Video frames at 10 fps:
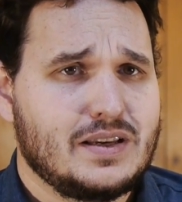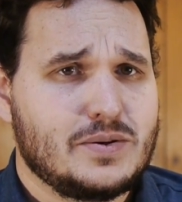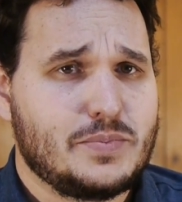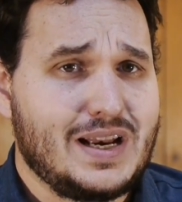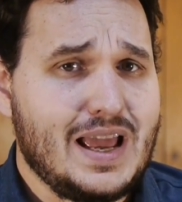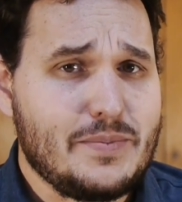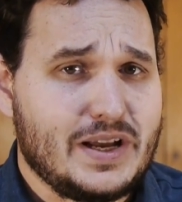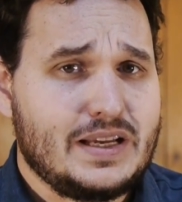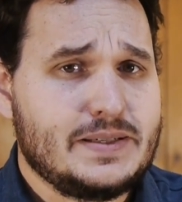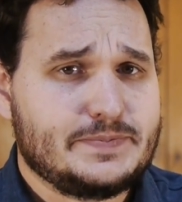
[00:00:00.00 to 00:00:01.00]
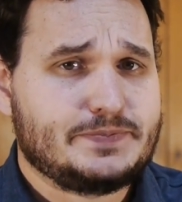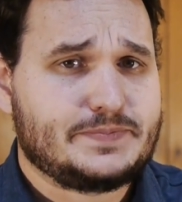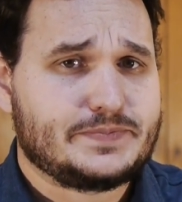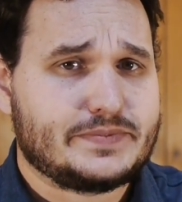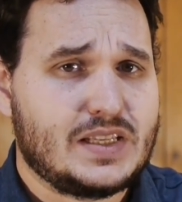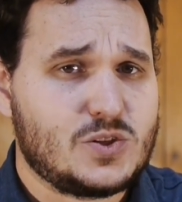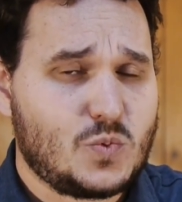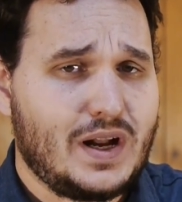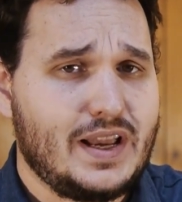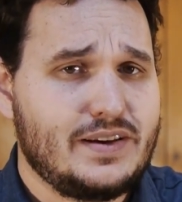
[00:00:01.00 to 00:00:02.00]
But Ebba, his
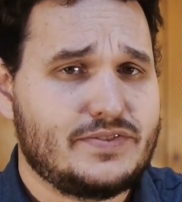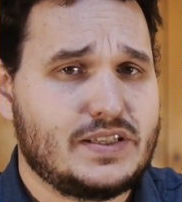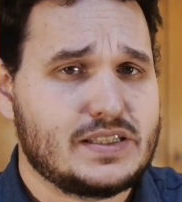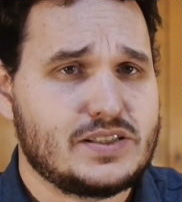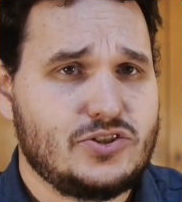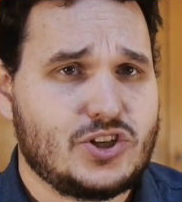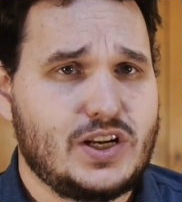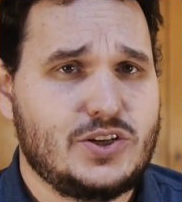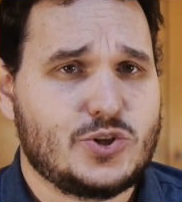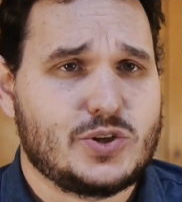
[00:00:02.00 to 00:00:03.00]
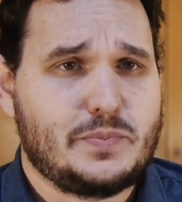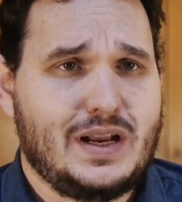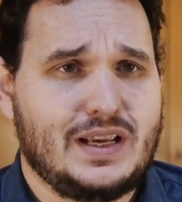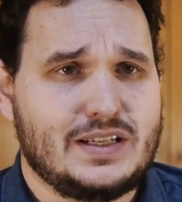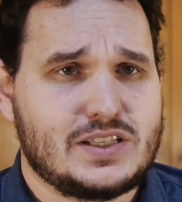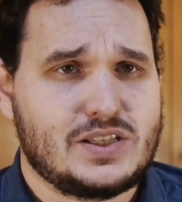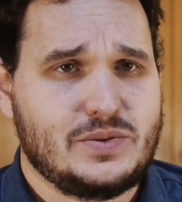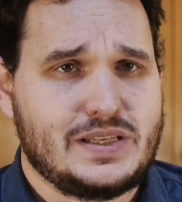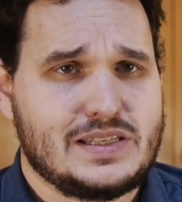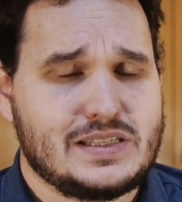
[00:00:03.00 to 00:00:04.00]
wife, doesn't change her mind so
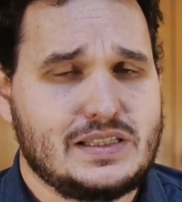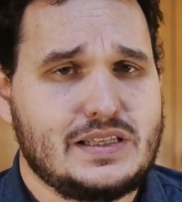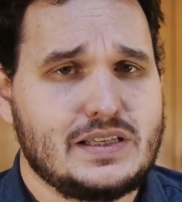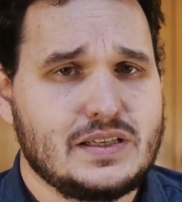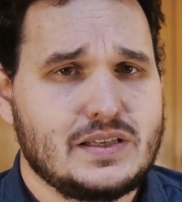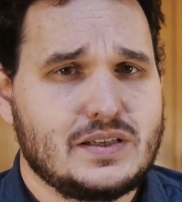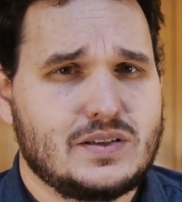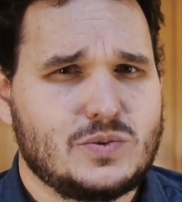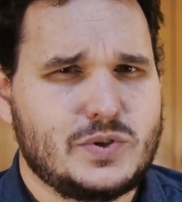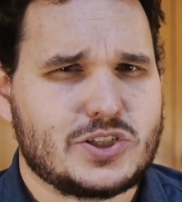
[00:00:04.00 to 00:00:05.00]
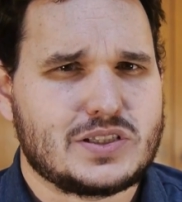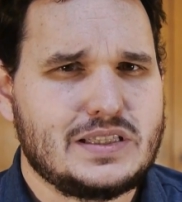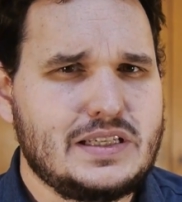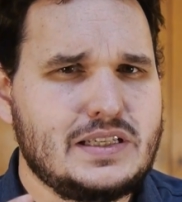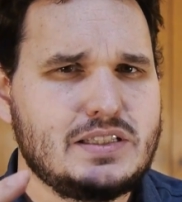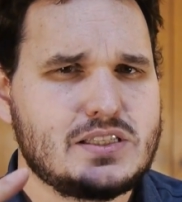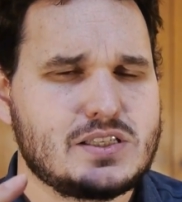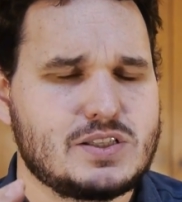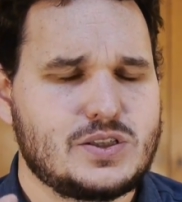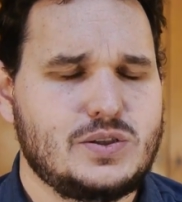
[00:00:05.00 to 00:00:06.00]
easily, which leads
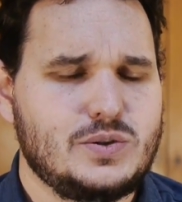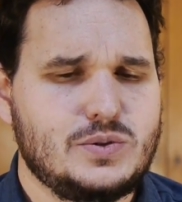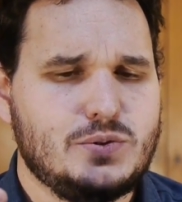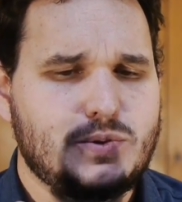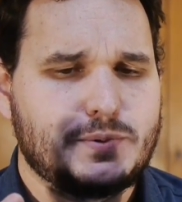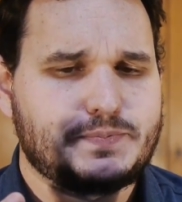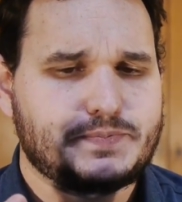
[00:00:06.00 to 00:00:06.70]
to